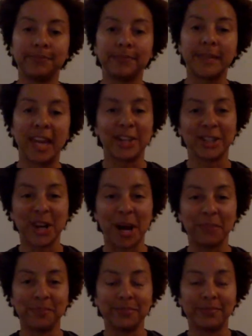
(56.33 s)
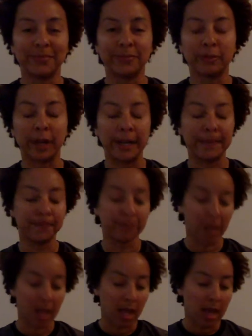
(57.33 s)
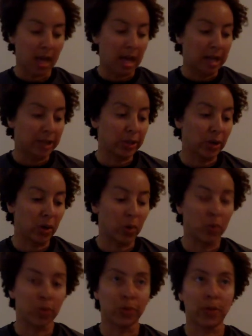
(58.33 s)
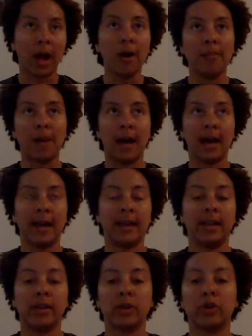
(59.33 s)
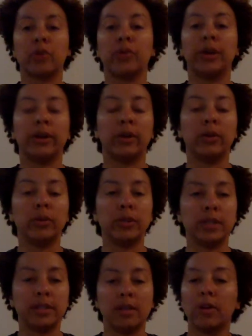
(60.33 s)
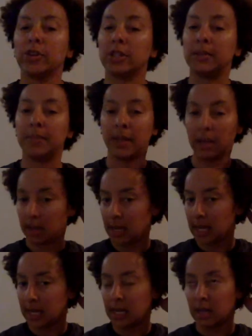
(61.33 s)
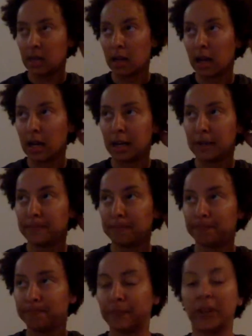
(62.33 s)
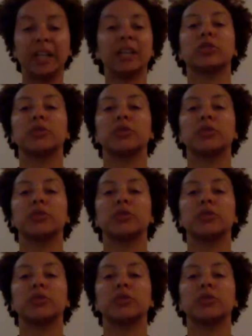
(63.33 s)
get a job, right? So throughout my career, which has largely been in financial